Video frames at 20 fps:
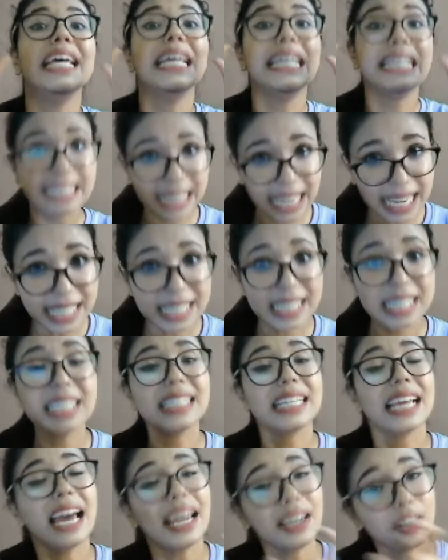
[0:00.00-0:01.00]
Yes,
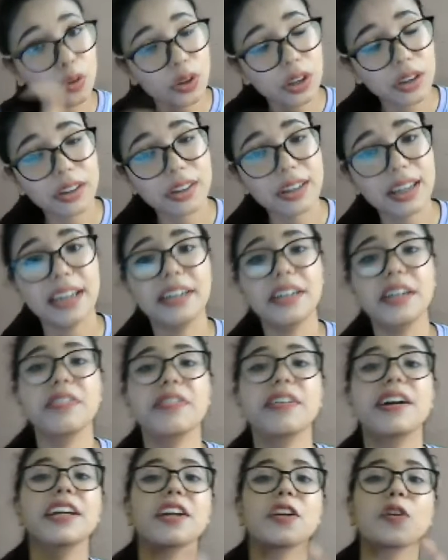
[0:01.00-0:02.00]
it can uniquely
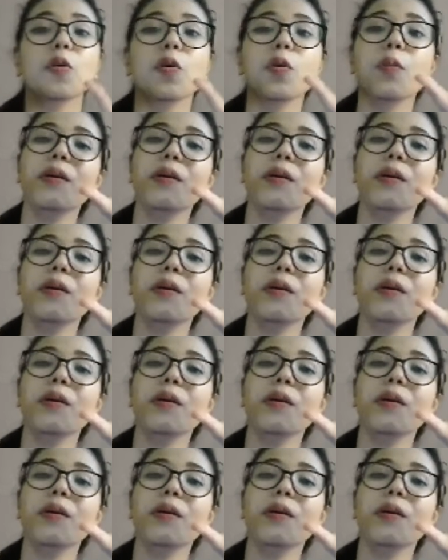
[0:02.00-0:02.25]
identify the row,